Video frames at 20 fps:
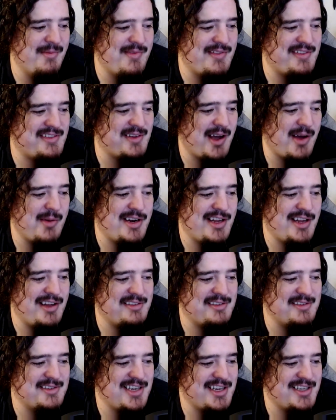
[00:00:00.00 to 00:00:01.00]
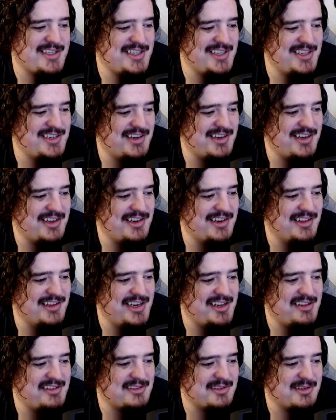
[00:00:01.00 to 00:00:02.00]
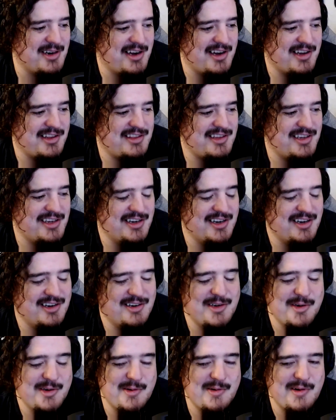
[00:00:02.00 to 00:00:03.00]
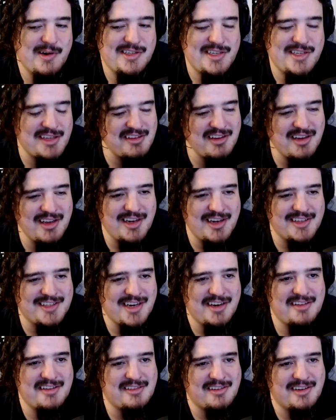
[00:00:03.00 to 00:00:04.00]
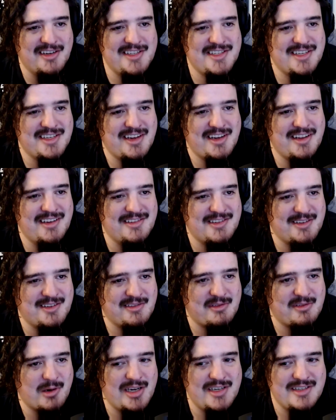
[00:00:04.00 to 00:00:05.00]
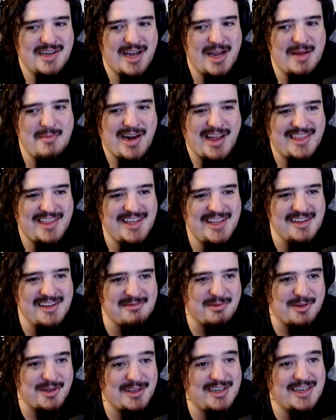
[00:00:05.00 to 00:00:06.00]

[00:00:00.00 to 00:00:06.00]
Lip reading: So I want to also touch in on Lady Suroth here, who doesn't get a ton of screen time, but I think is